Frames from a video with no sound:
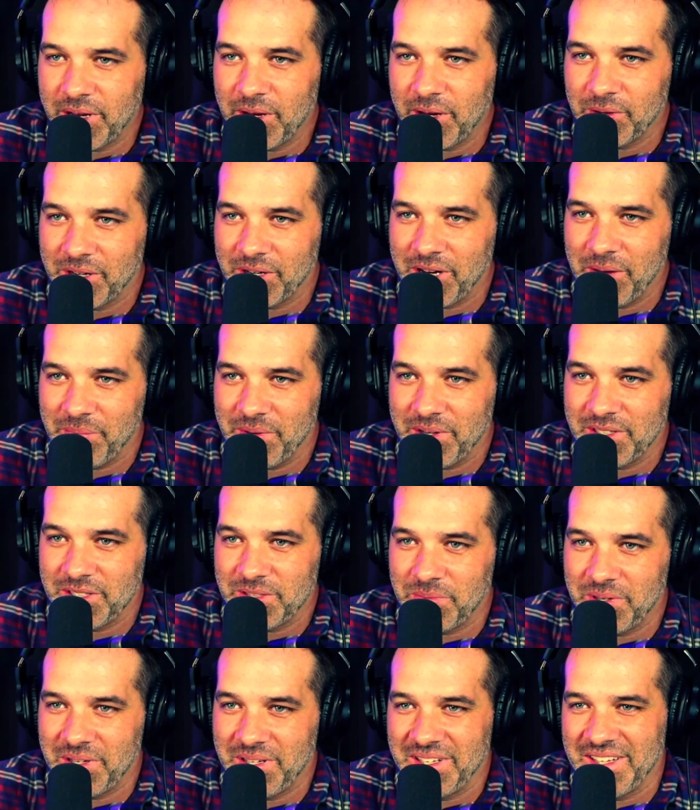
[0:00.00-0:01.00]
own company
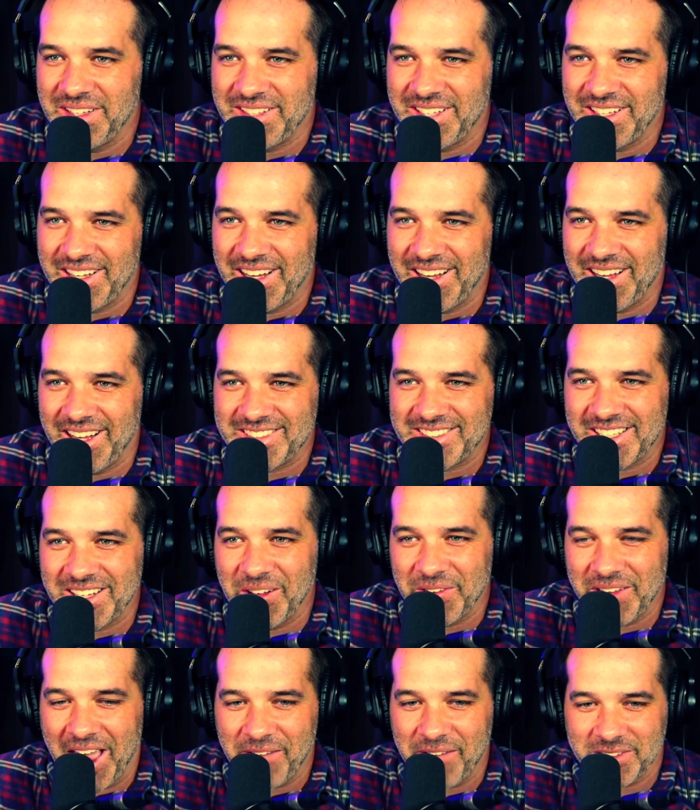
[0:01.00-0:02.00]
sponsor. That's the
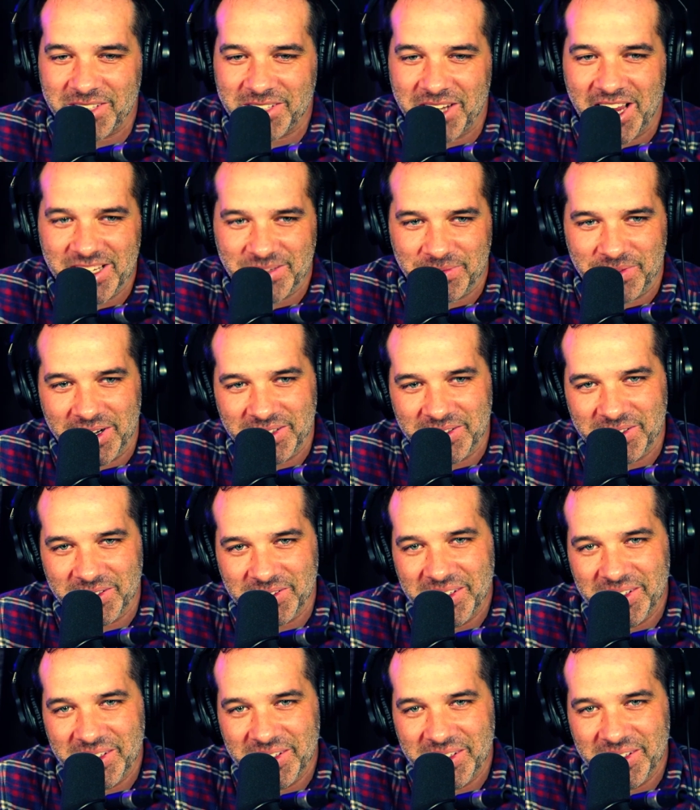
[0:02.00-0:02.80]
only advertisement I do.